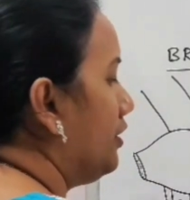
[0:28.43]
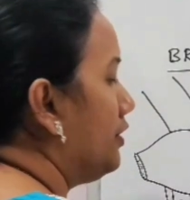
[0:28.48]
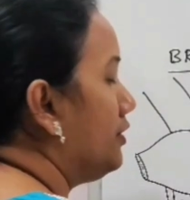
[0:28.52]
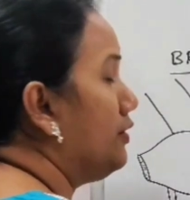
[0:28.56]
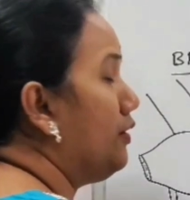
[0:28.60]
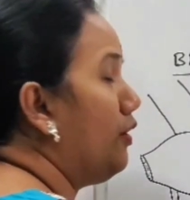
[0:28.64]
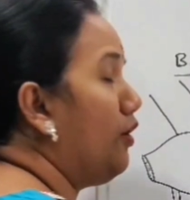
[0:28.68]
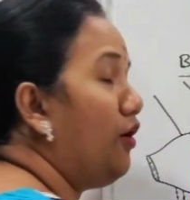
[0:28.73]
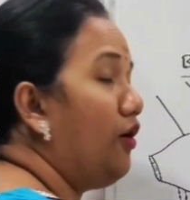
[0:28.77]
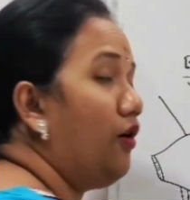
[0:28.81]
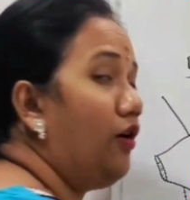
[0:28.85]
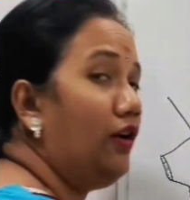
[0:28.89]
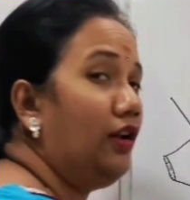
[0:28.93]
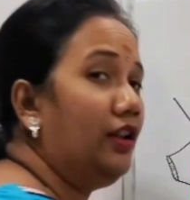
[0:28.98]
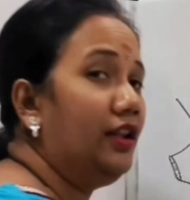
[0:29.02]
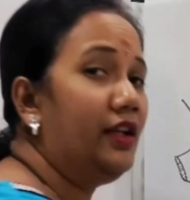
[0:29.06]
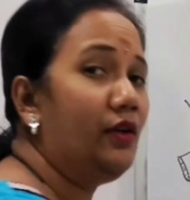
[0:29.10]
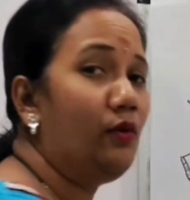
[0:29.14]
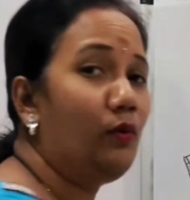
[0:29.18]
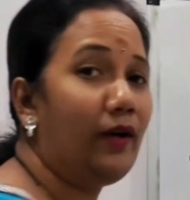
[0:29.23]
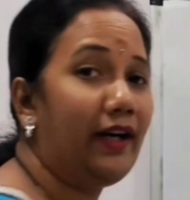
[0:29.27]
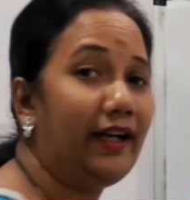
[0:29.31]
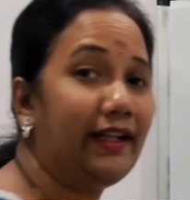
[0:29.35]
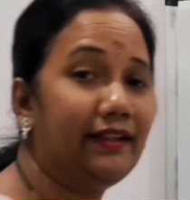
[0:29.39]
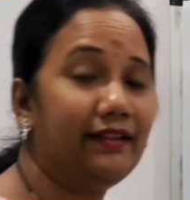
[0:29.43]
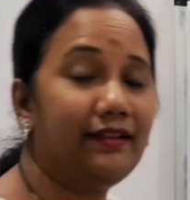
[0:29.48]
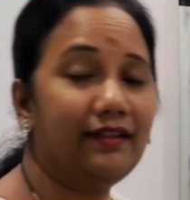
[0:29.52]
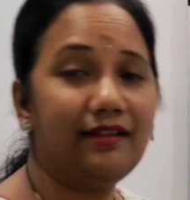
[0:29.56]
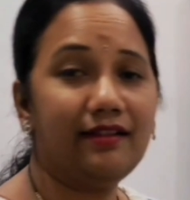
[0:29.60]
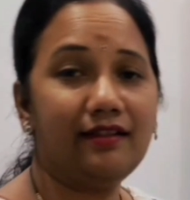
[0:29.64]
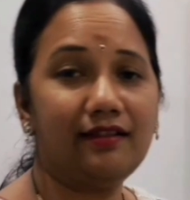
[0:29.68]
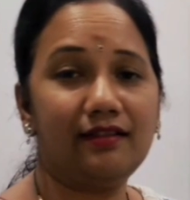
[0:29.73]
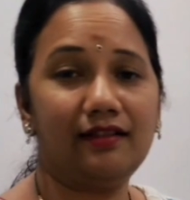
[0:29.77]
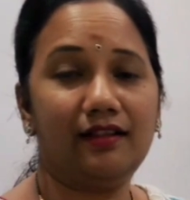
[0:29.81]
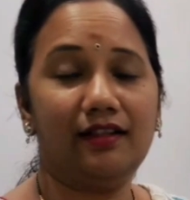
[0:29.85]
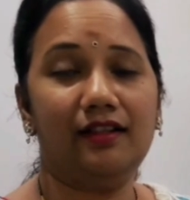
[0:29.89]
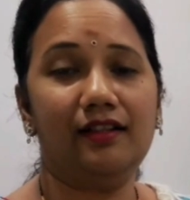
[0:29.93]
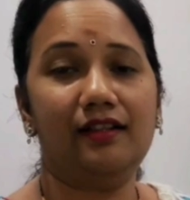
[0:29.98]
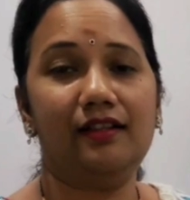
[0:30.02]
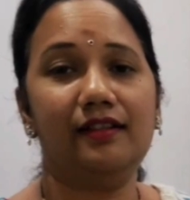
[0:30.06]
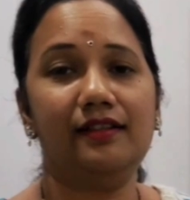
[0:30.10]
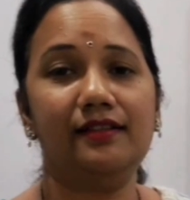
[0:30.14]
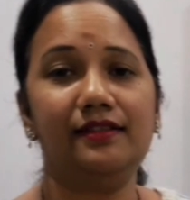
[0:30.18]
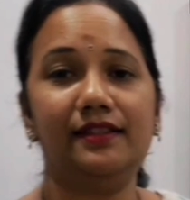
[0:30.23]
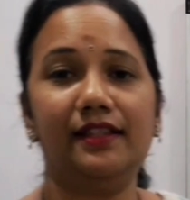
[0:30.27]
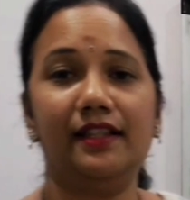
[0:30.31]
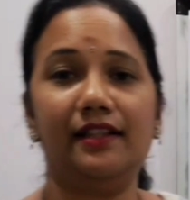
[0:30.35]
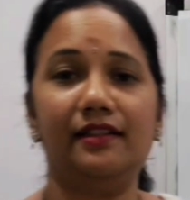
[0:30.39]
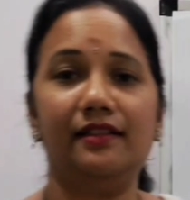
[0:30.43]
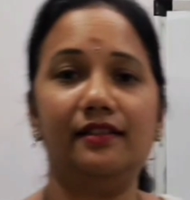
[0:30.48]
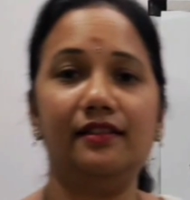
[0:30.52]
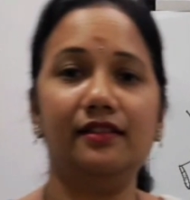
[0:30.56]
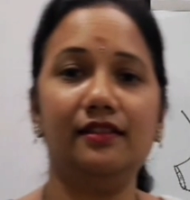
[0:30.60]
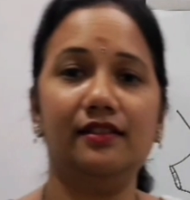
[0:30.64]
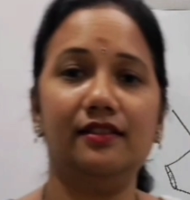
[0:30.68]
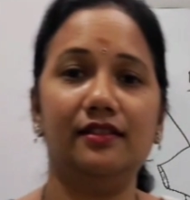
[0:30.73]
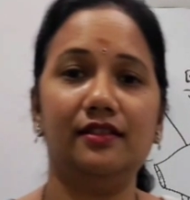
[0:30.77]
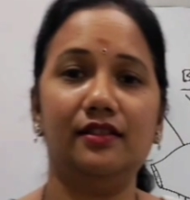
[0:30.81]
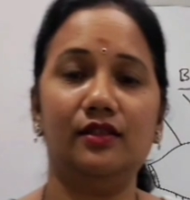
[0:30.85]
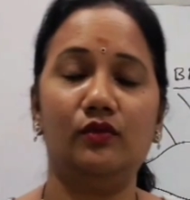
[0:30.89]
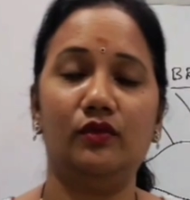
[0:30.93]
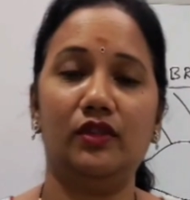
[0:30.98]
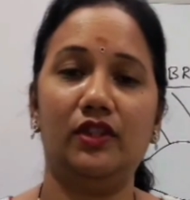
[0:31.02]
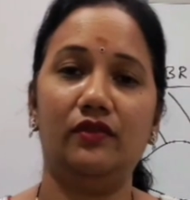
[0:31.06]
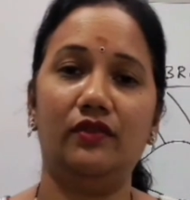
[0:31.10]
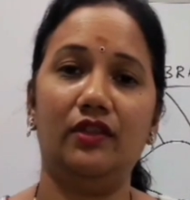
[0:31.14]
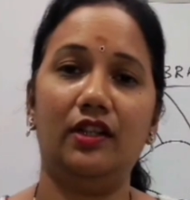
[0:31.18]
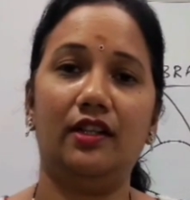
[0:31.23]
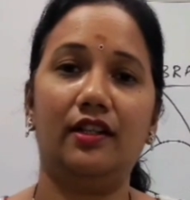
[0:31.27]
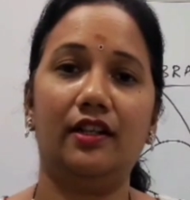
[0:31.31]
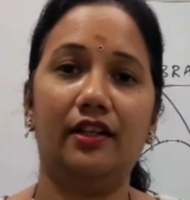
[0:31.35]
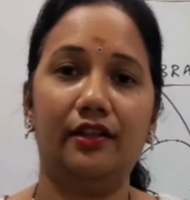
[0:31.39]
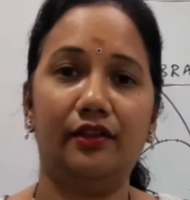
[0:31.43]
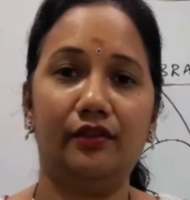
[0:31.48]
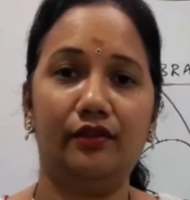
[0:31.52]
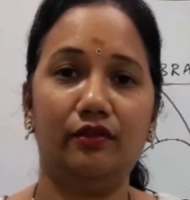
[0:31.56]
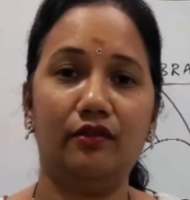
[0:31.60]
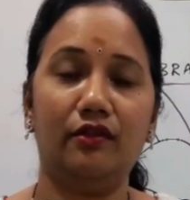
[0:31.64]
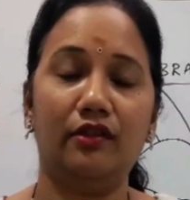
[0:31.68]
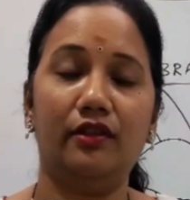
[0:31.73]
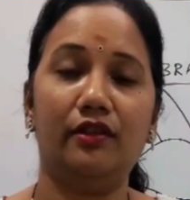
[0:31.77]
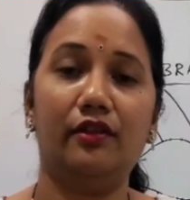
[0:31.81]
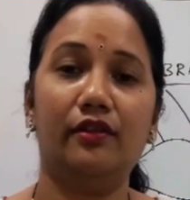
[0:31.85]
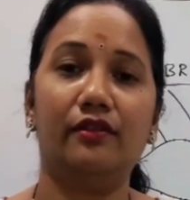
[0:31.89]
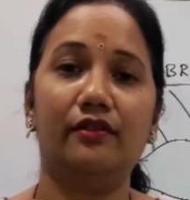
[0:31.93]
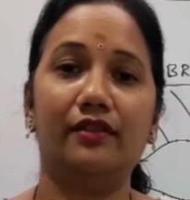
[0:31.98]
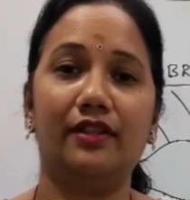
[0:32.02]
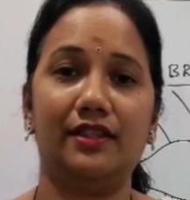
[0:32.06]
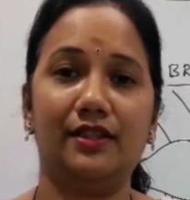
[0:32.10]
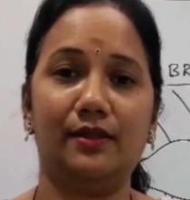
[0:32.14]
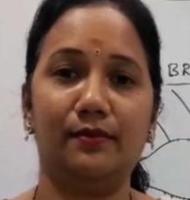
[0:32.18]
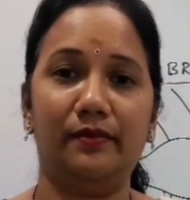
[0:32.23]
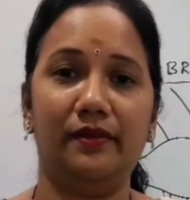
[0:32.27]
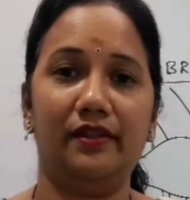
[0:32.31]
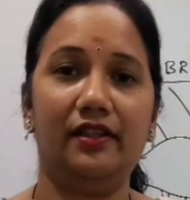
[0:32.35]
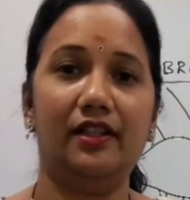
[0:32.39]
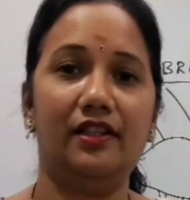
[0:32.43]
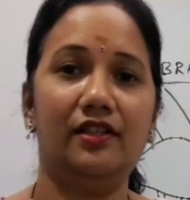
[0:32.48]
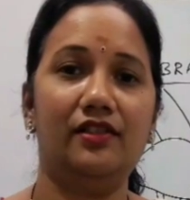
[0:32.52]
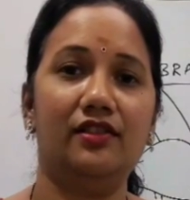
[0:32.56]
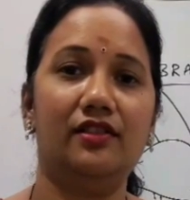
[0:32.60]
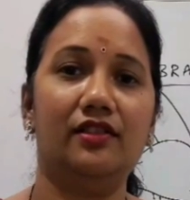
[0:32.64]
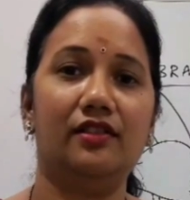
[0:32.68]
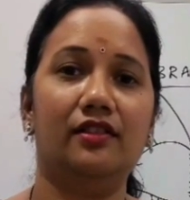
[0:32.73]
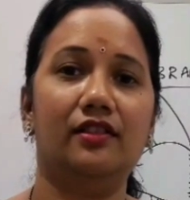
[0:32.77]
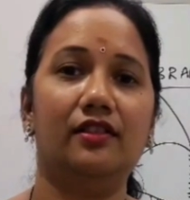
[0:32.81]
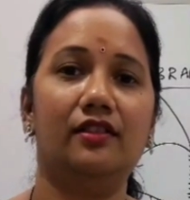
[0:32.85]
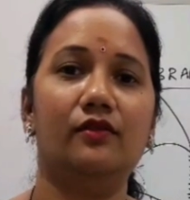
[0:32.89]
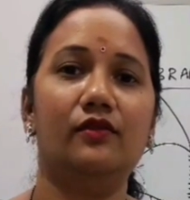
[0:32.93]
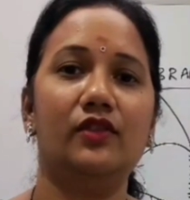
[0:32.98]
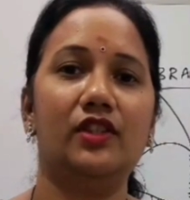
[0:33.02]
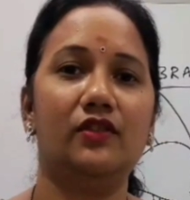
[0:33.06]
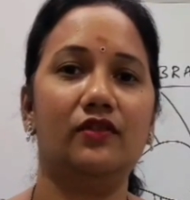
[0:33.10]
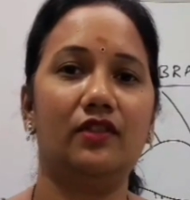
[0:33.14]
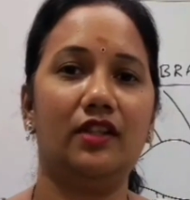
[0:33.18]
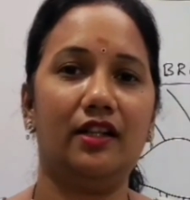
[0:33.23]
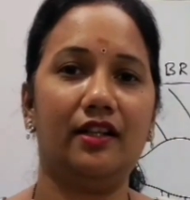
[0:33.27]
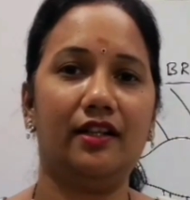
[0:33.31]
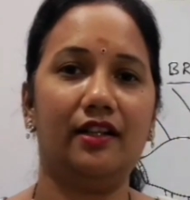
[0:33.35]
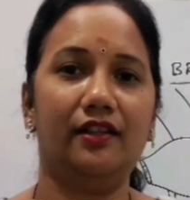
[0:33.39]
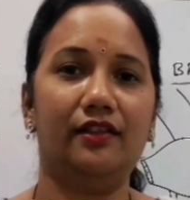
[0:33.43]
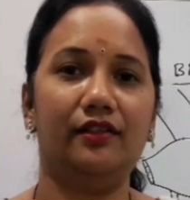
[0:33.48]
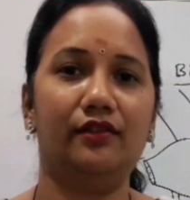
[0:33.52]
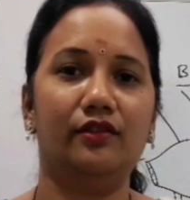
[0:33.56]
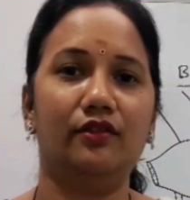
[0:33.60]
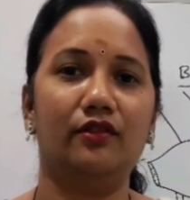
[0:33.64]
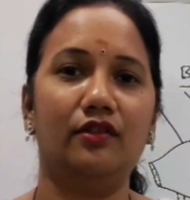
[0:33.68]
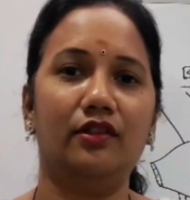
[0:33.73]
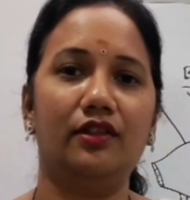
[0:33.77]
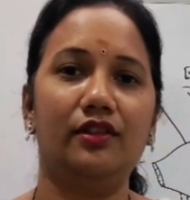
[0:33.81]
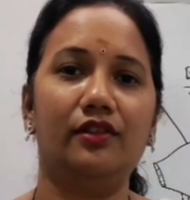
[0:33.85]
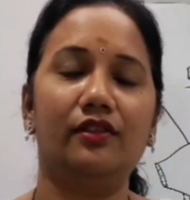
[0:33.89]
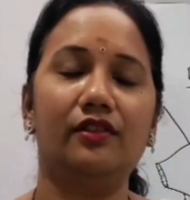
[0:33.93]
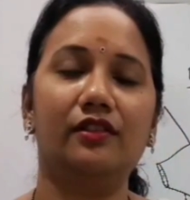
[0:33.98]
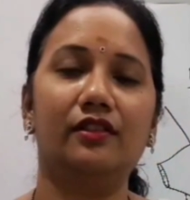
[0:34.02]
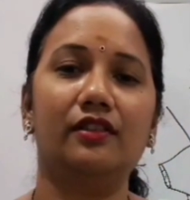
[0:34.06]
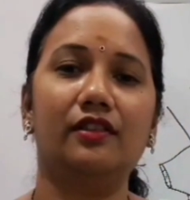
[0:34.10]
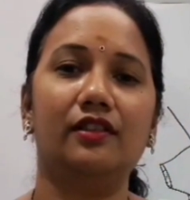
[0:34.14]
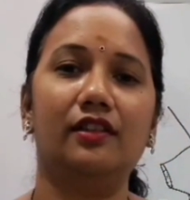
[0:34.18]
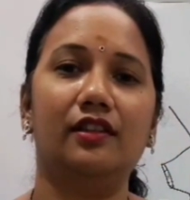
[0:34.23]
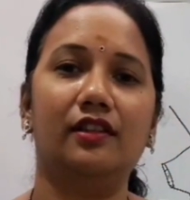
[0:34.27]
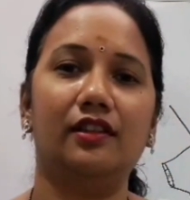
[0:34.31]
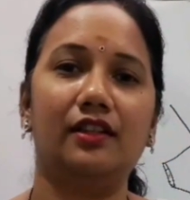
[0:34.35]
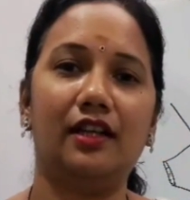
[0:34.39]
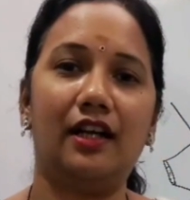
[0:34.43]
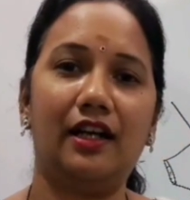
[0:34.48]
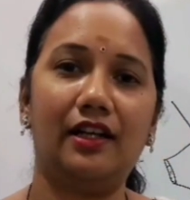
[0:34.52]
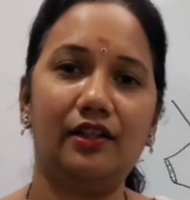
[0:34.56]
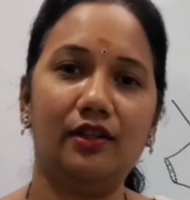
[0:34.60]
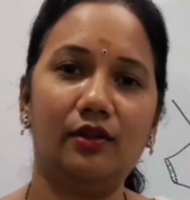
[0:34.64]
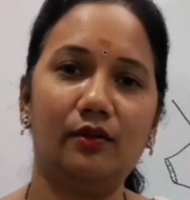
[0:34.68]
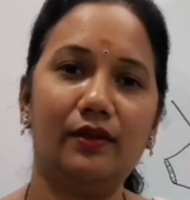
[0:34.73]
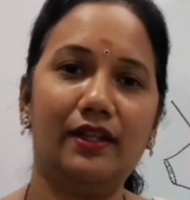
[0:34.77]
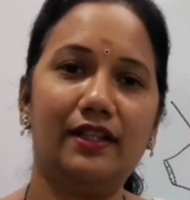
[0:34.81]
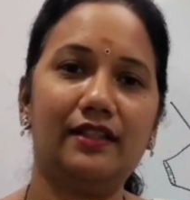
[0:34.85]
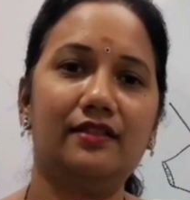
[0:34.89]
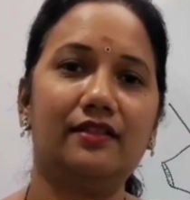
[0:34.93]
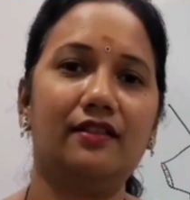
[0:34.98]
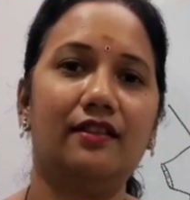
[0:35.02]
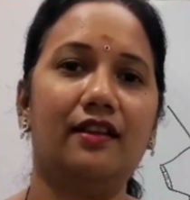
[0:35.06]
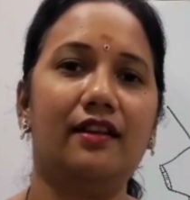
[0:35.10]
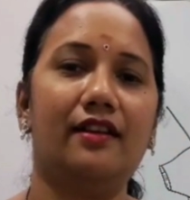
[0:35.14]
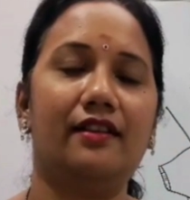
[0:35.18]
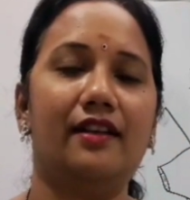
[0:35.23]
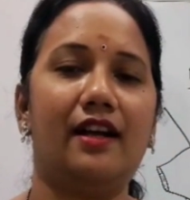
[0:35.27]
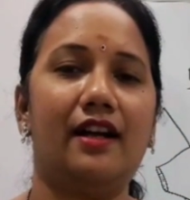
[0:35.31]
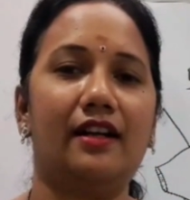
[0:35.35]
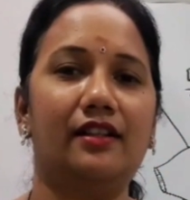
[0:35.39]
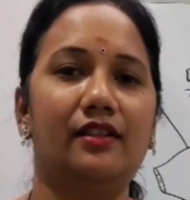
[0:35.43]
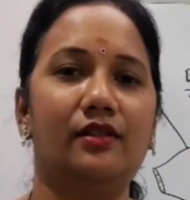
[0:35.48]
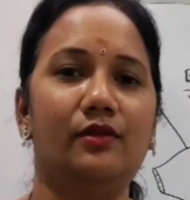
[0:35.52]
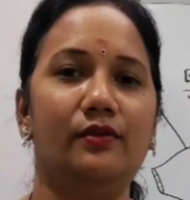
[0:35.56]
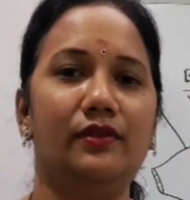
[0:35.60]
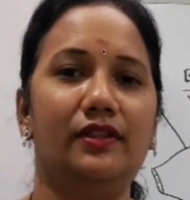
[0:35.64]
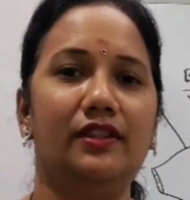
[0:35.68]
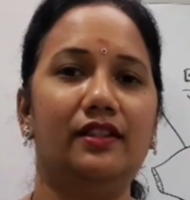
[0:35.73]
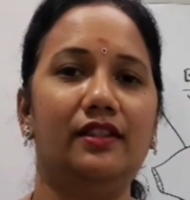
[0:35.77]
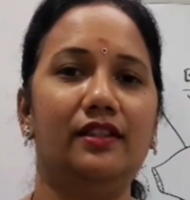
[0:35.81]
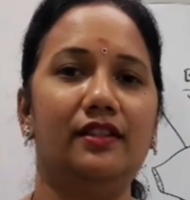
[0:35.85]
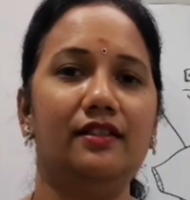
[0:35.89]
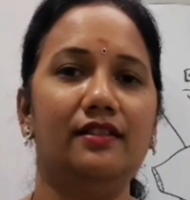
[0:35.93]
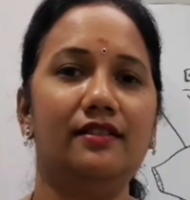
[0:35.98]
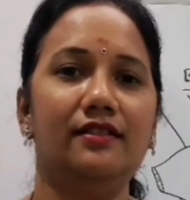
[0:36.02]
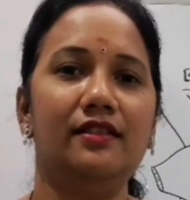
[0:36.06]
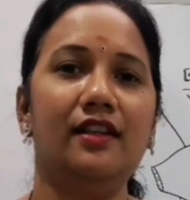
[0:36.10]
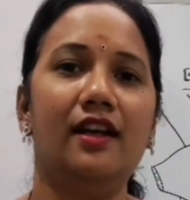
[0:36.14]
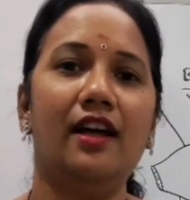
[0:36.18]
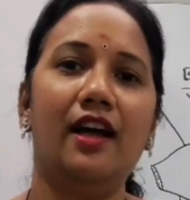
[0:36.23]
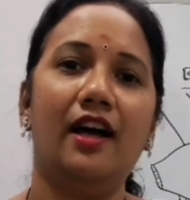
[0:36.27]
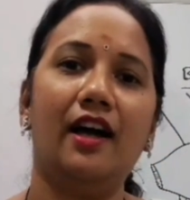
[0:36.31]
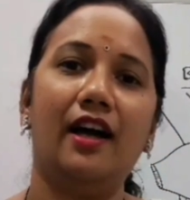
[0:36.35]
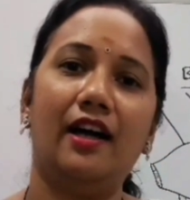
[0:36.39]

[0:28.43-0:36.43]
So all the vital centers which will control your respiration, which will control your cardiovascular activities,